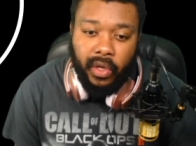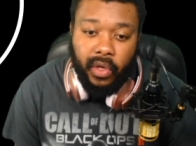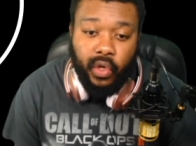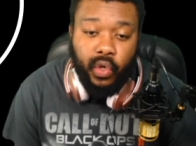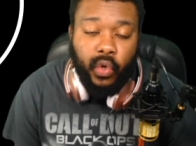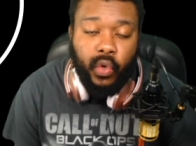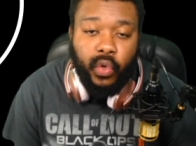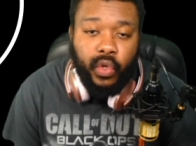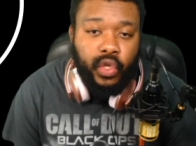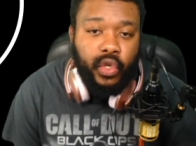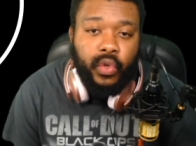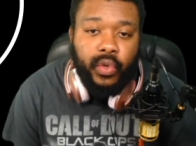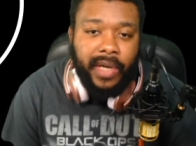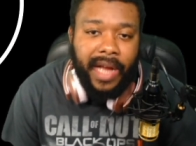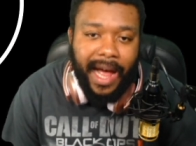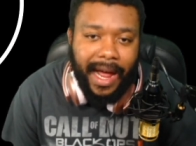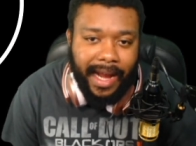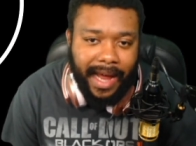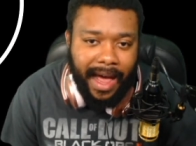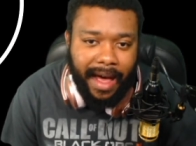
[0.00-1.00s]
you do
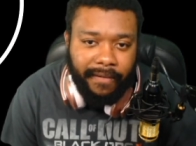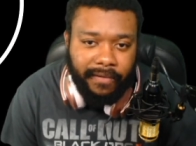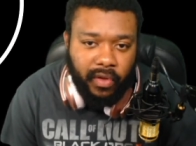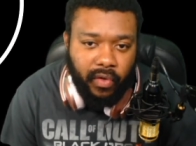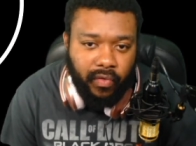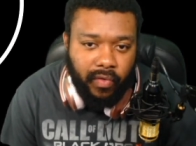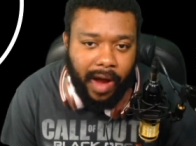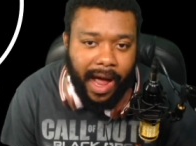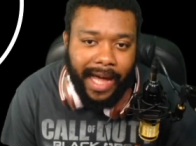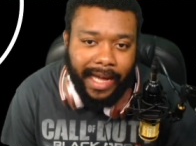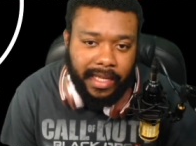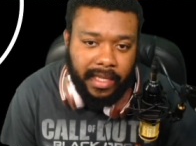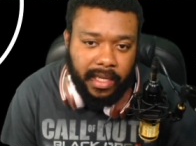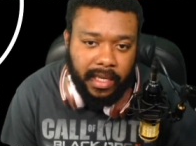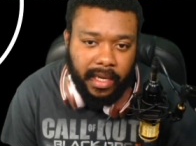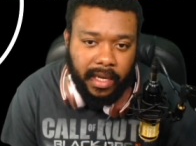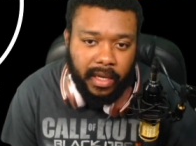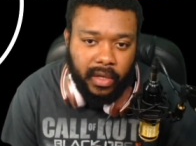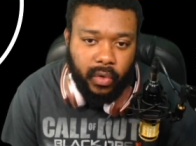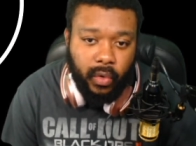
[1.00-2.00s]
not have the right
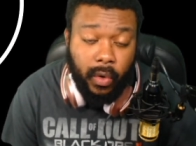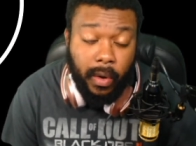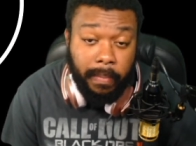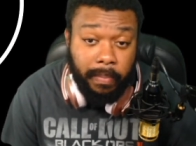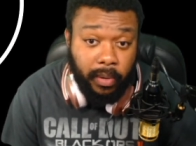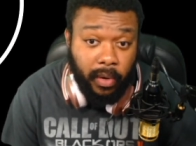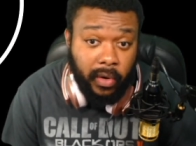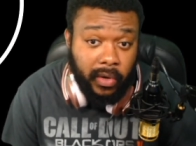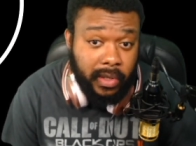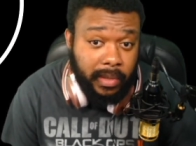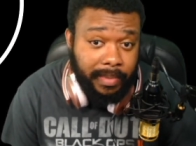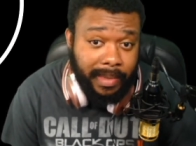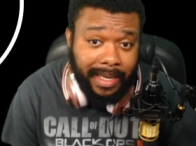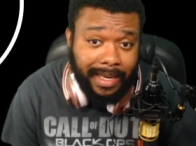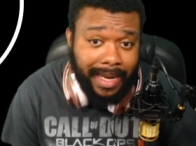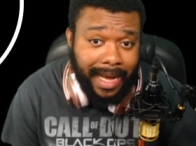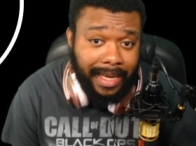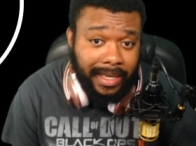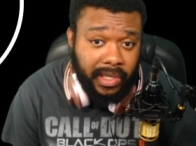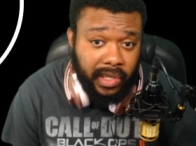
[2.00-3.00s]
to approach me
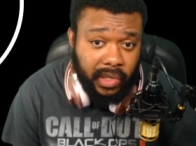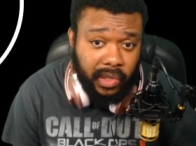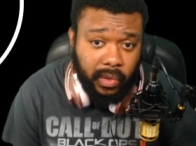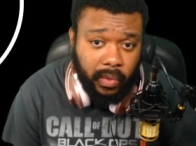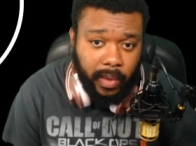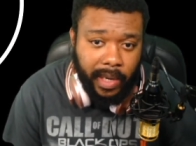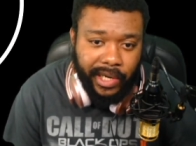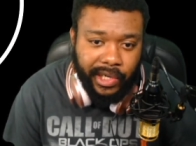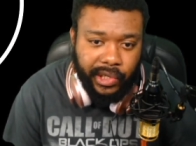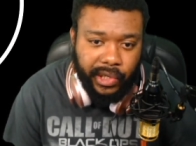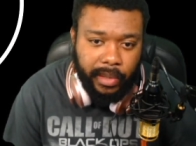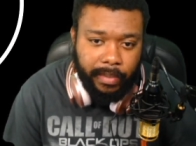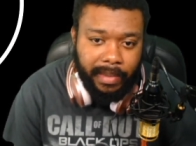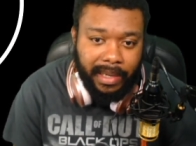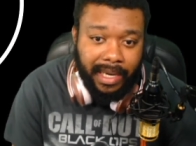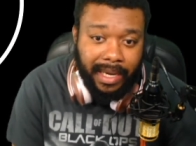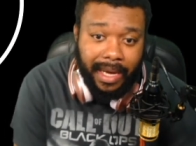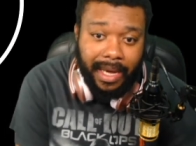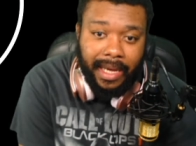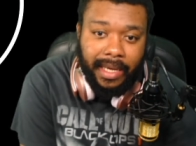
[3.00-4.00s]
in that situation,
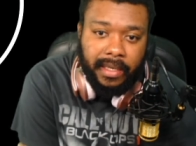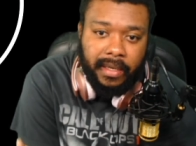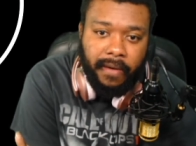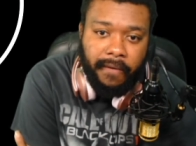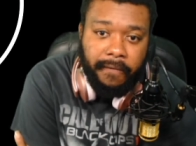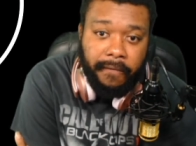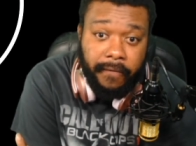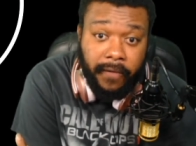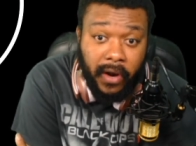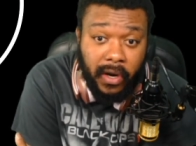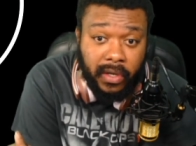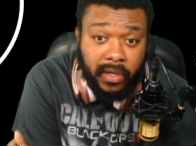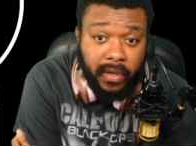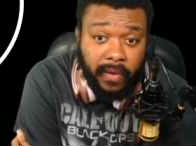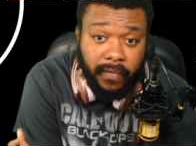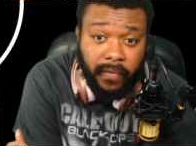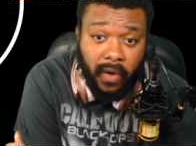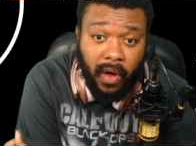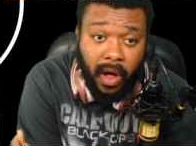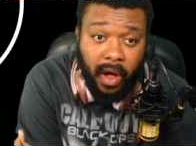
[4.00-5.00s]
because first
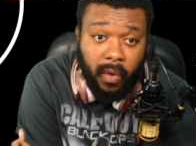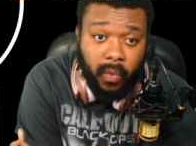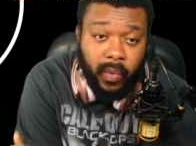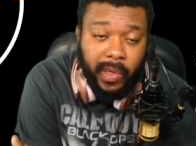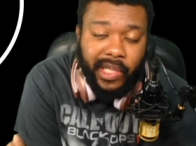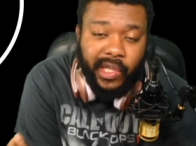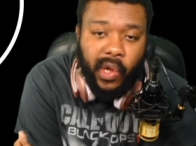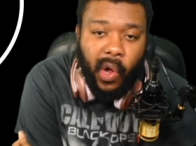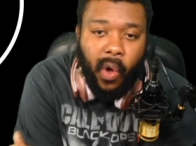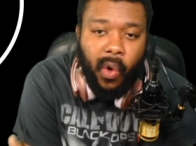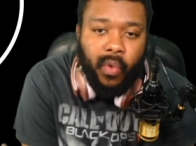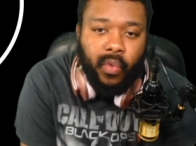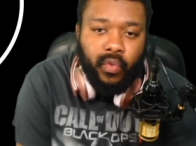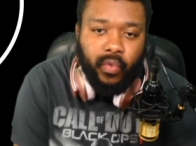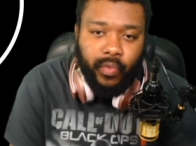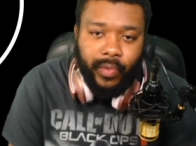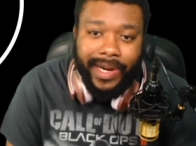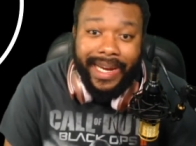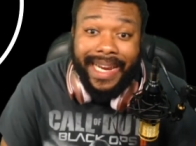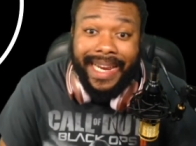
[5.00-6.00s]
of all, we don't
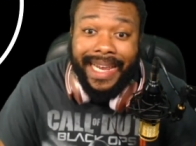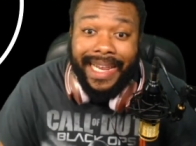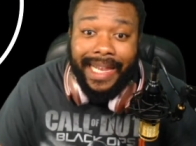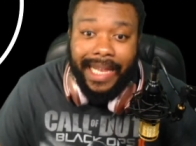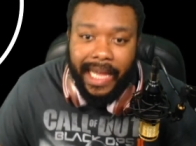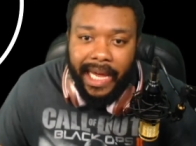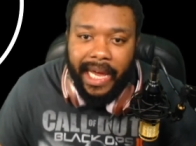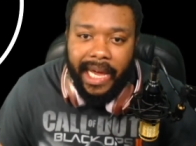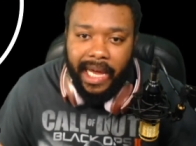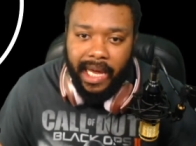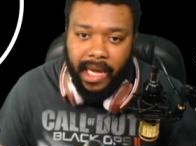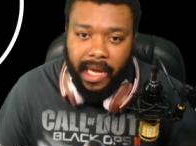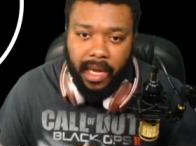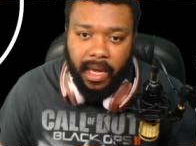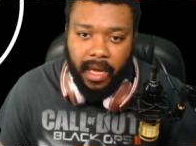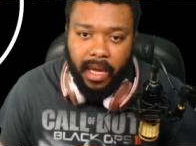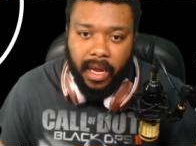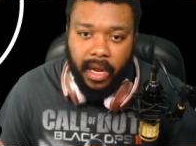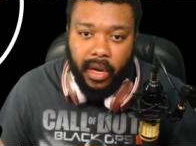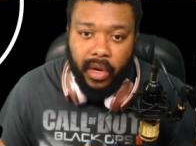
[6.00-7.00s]
really
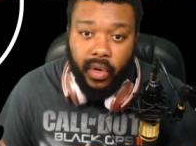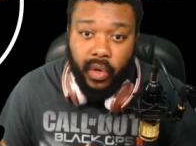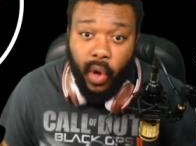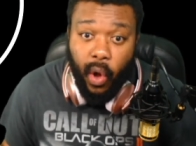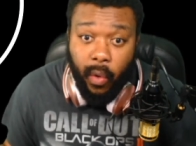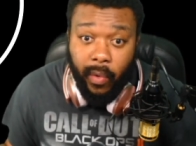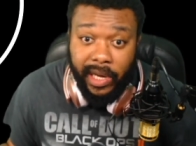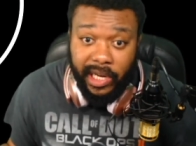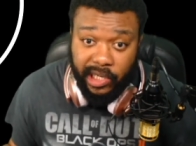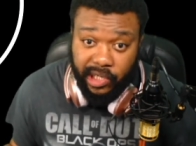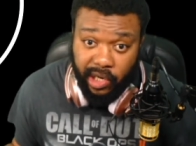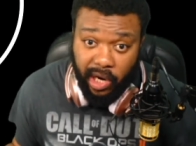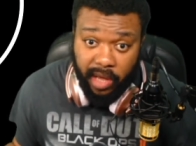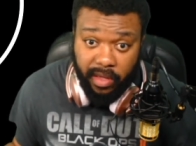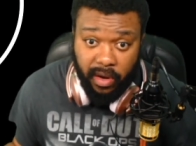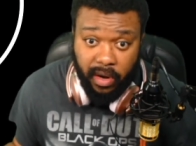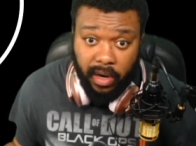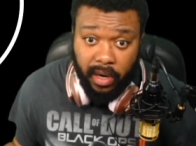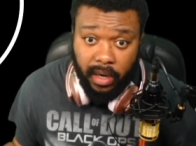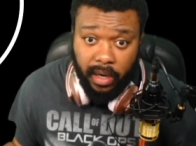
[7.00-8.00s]
know each
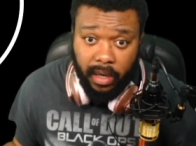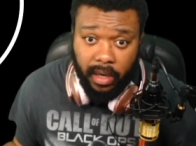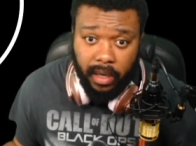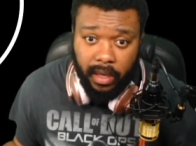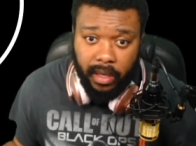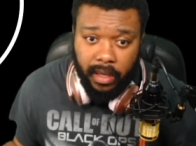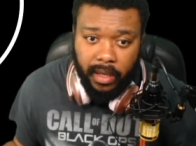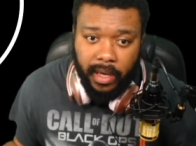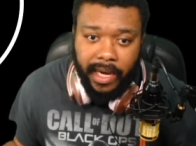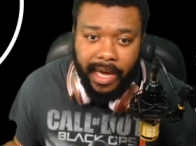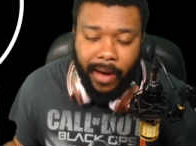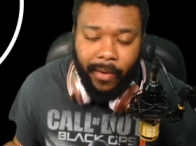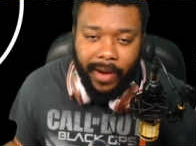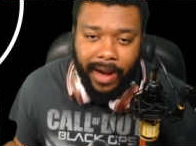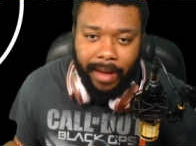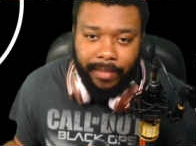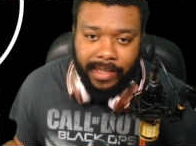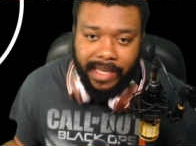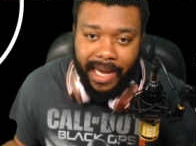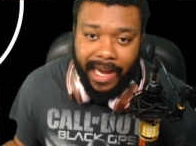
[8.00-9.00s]
other. You get
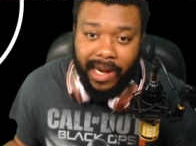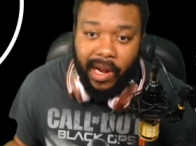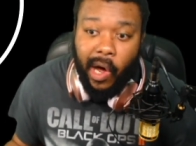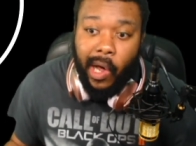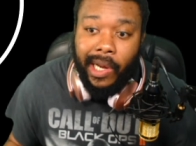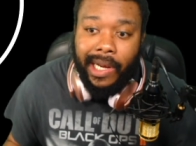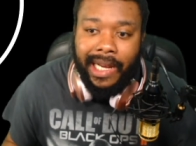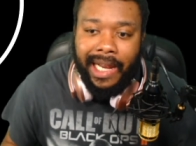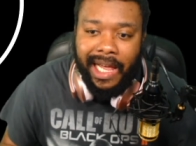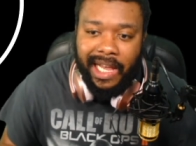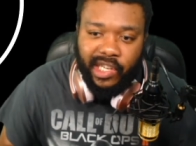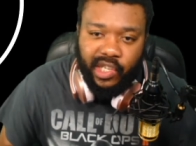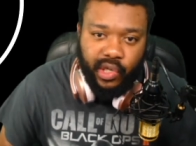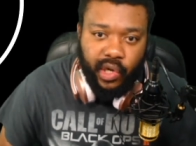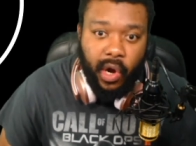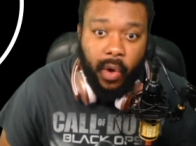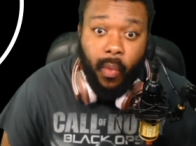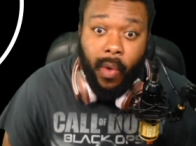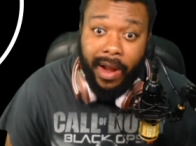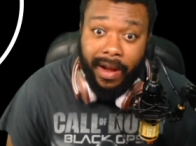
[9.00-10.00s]
what I'm saying? Unless
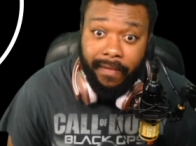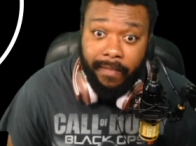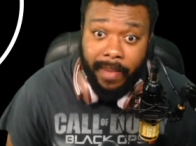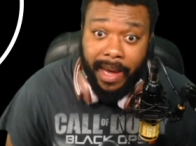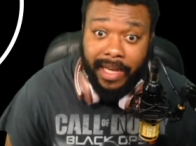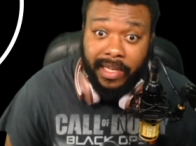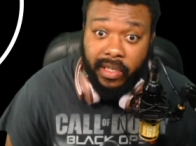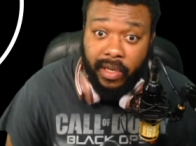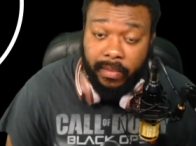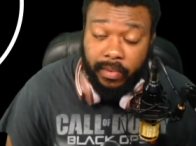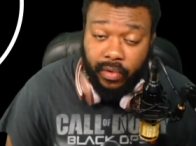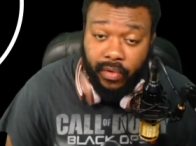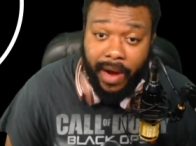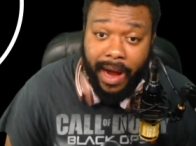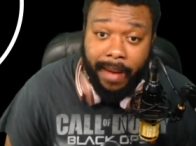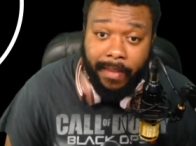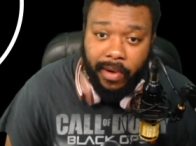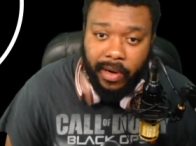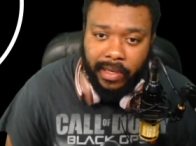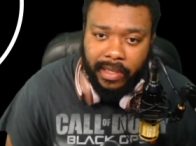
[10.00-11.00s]
you're one of my
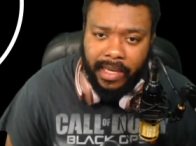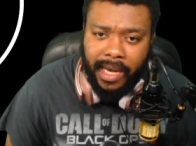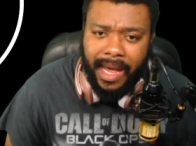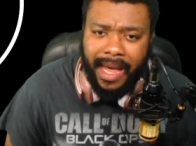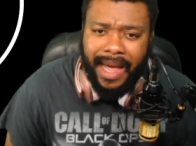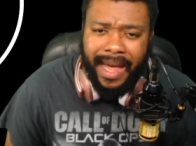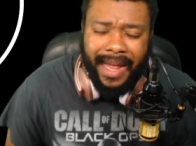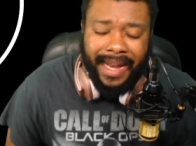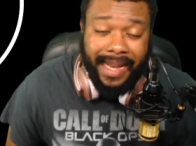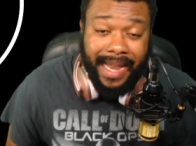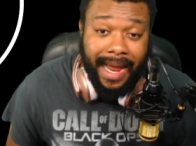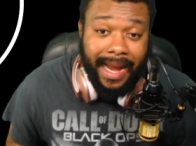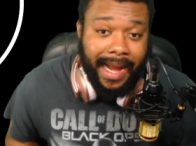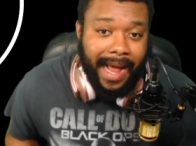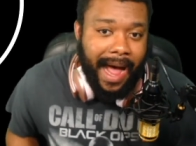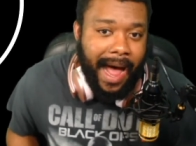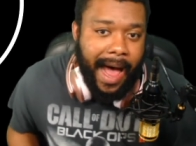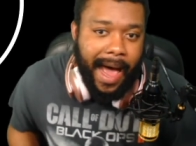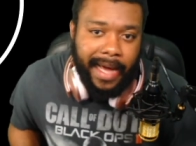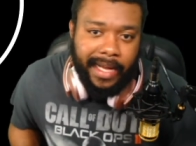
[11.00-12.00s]
subscribers that
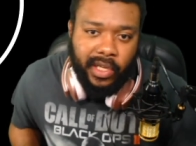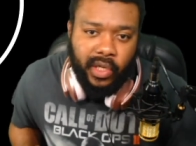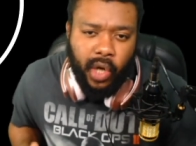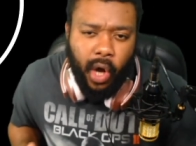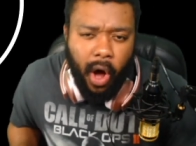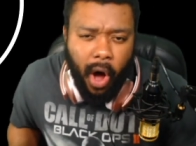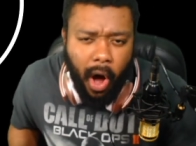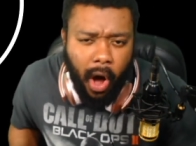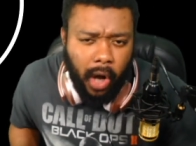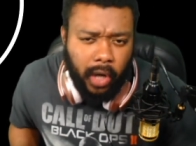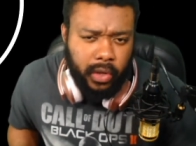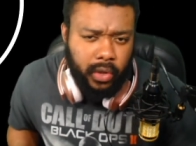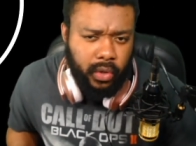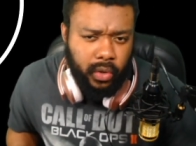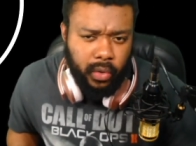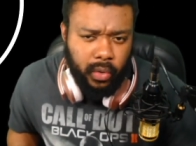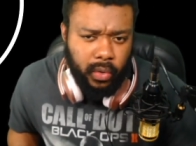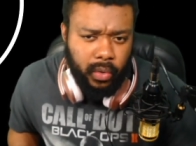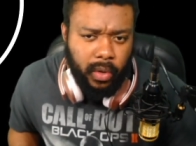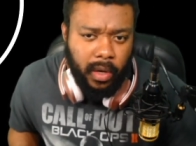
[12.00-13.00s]
I talk
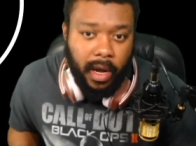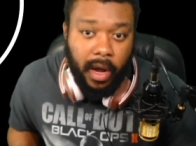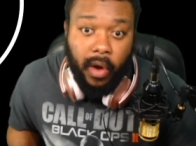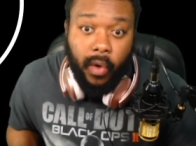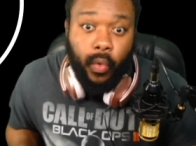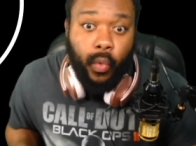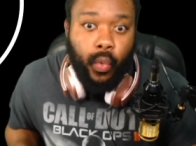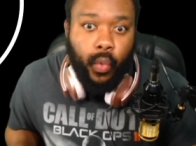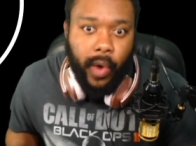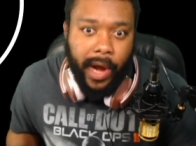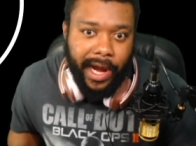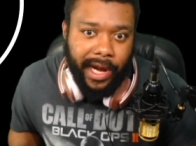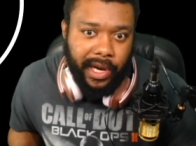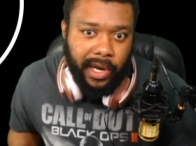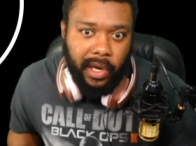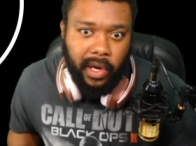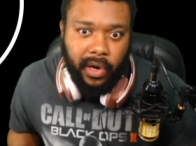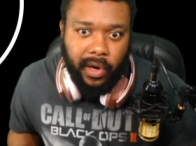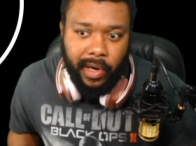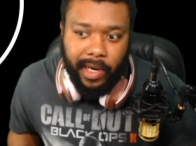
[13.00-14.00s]
to
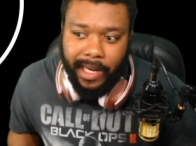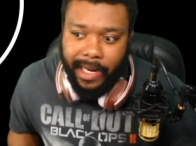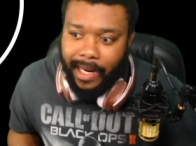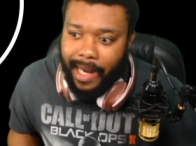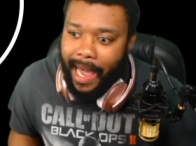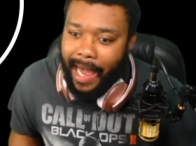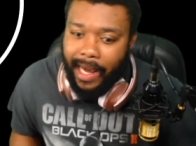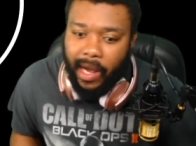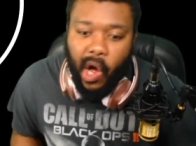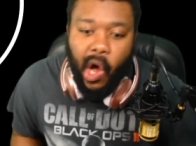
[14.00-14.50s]
regularly, like